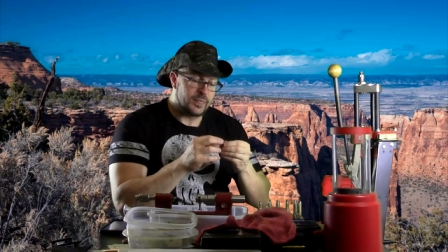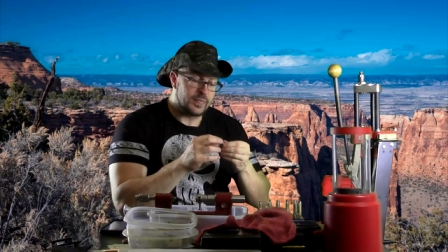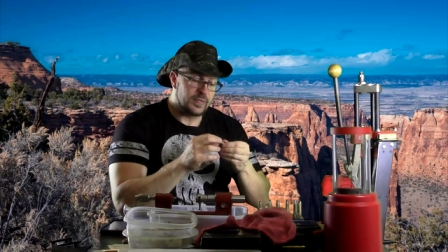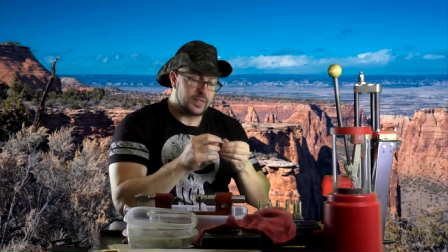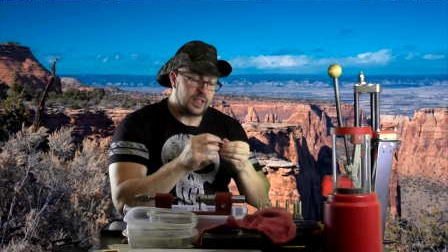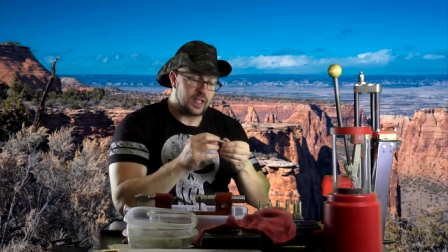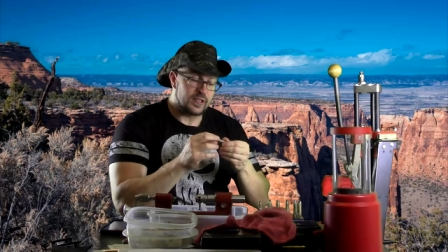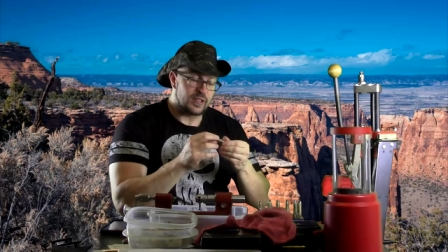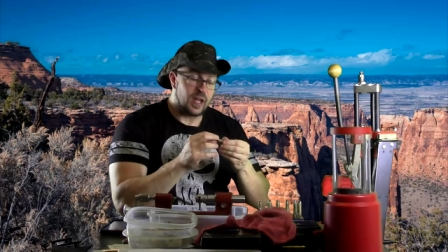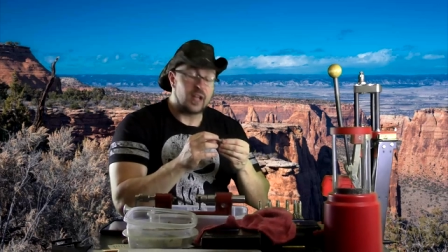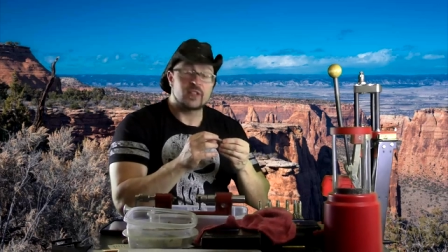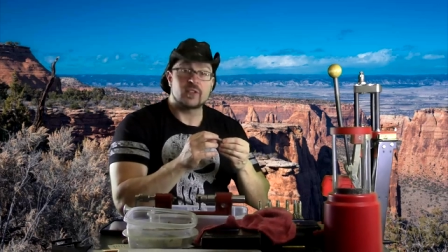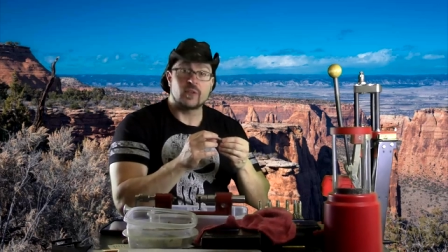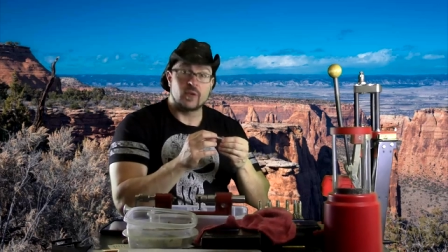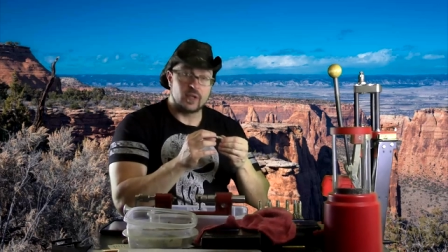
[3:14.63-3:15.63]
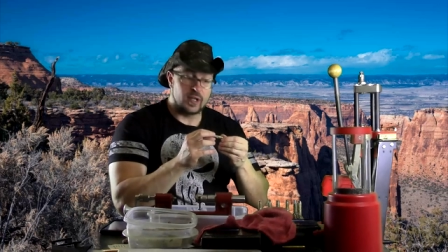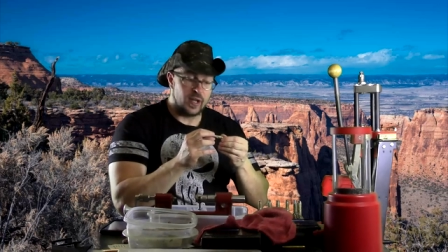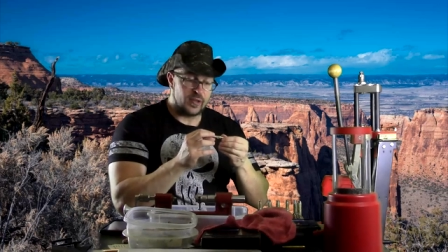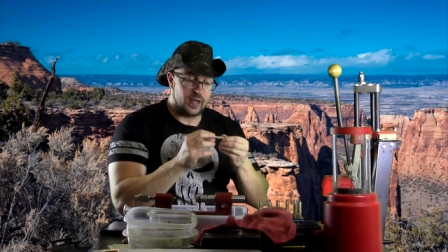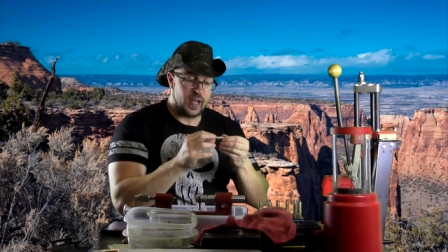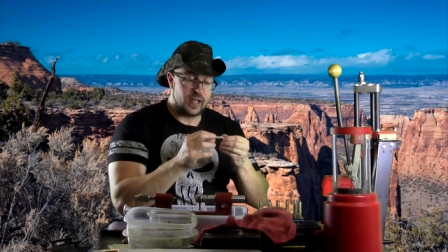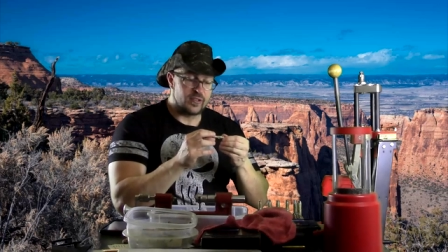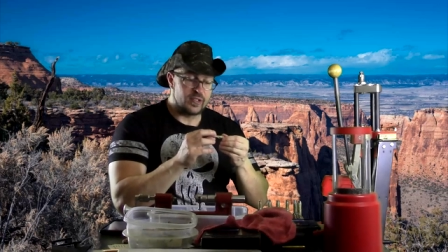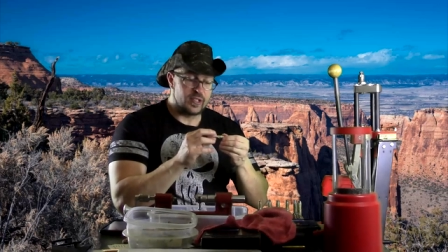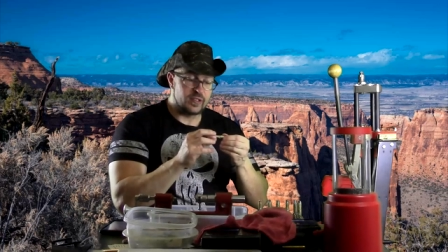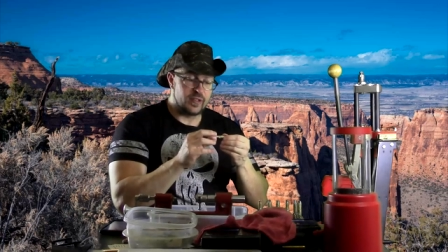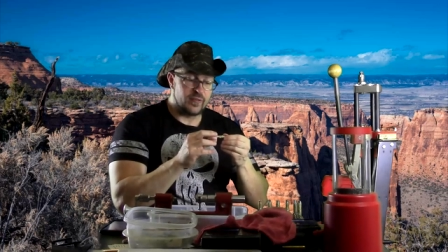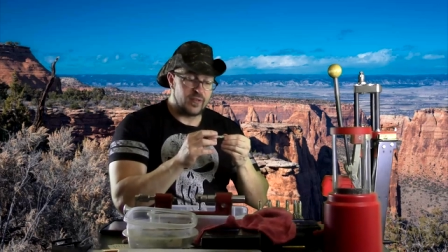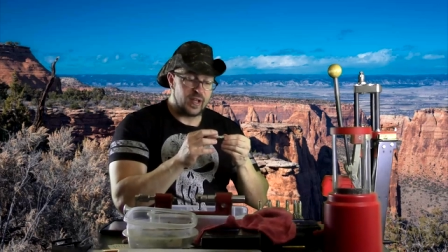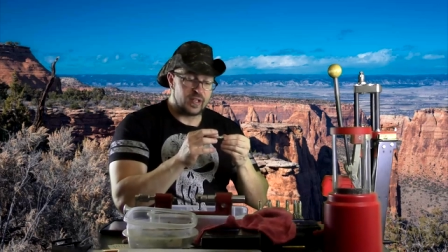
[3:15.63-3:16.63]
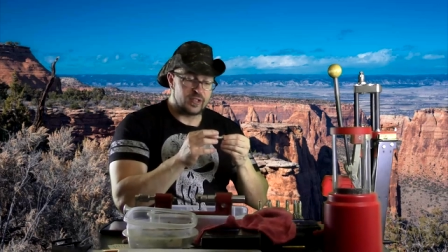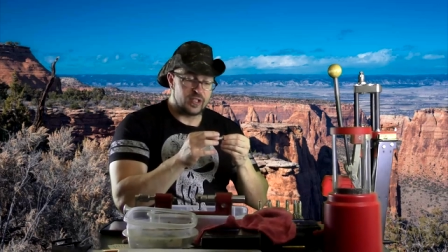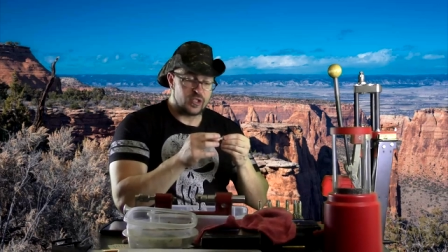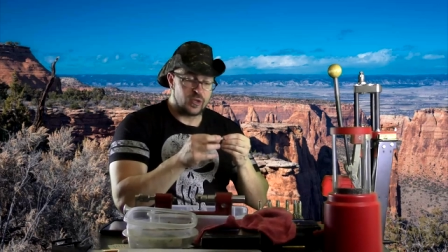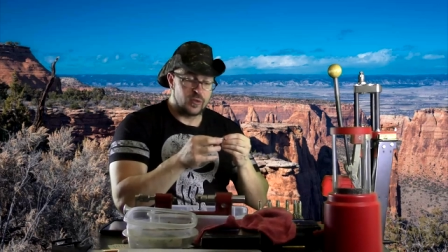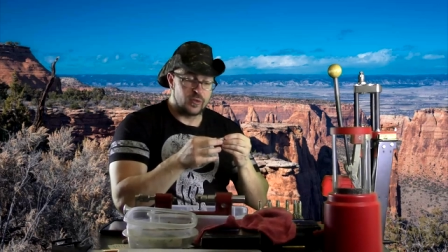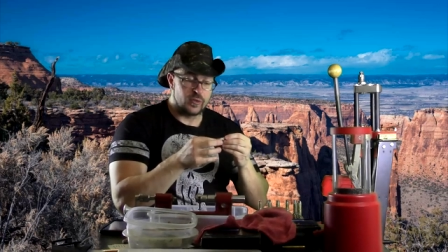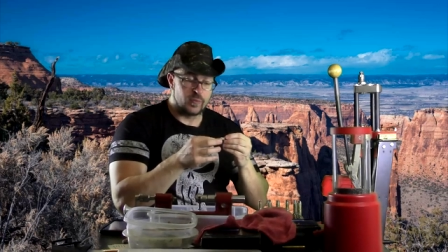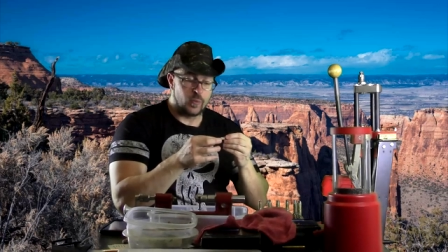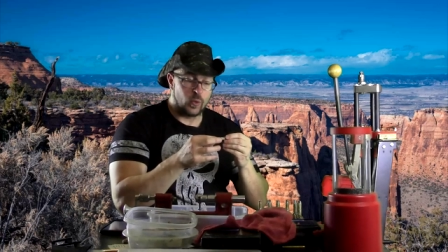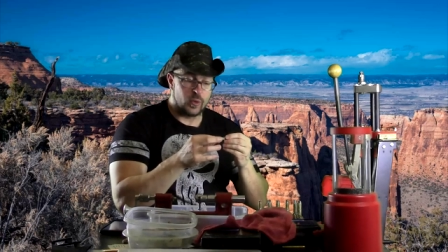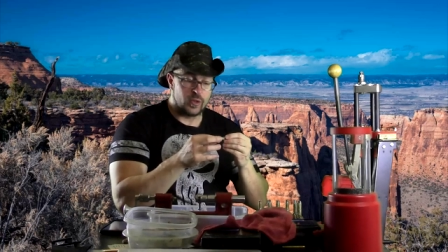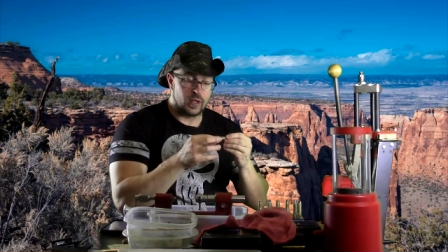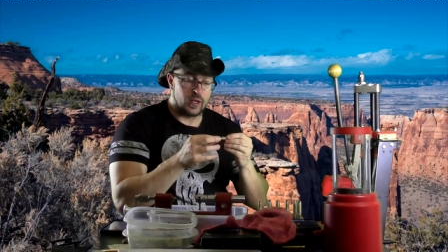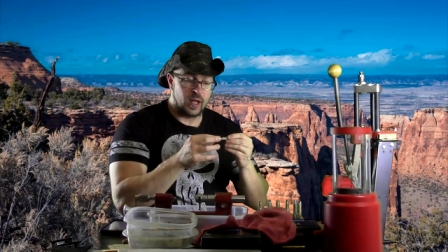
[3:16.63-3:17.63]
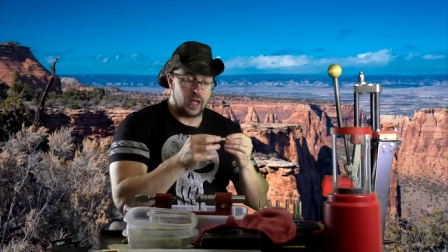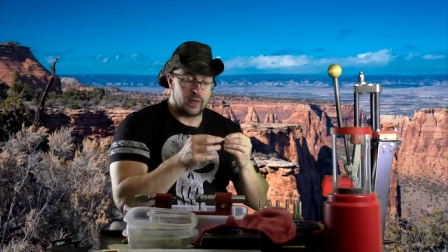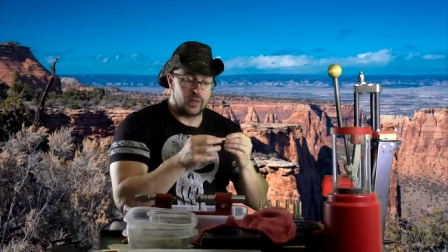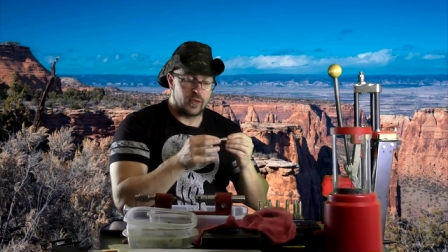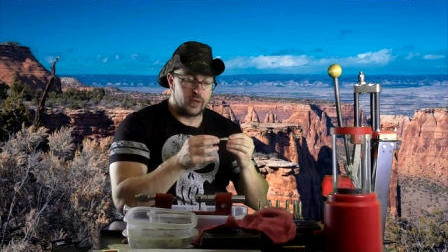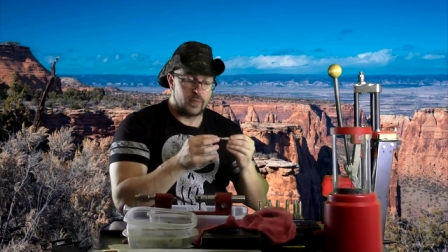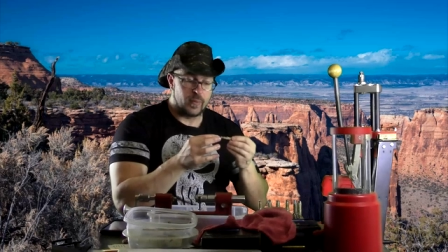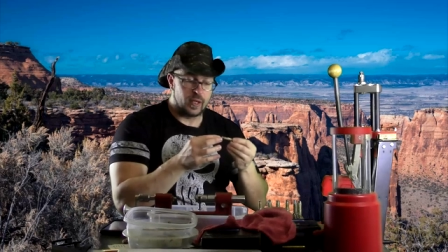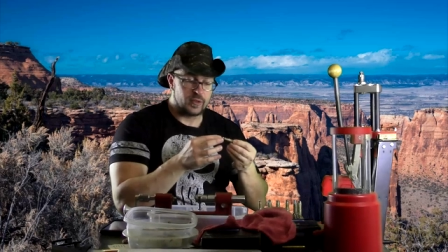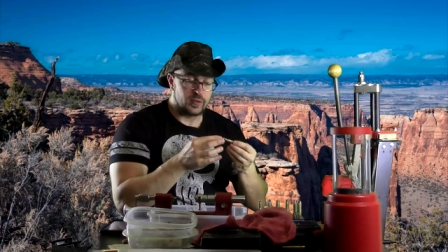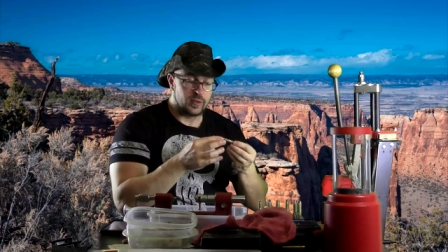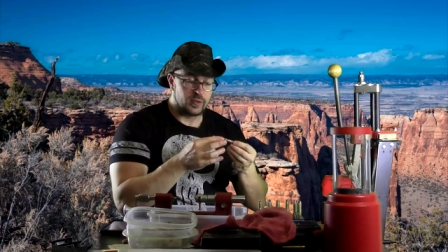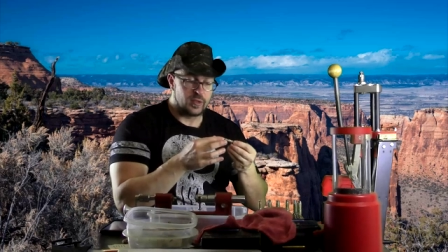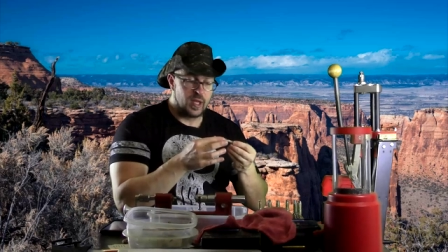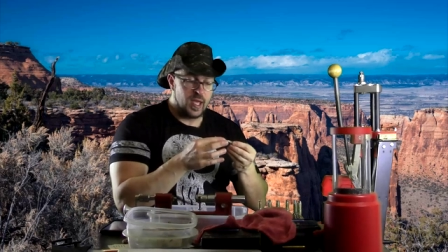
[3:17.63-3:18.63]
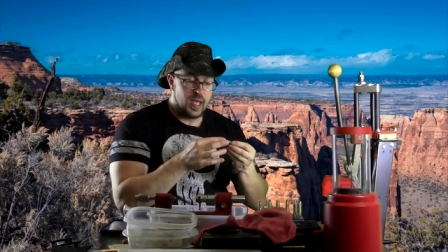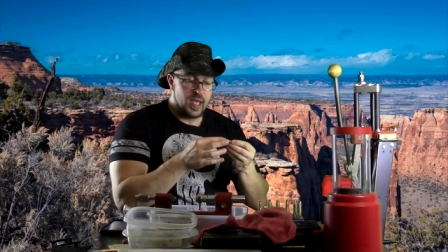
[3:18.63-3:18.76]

testosterone and other androgens affect the shoulders more than a lot of other muscles.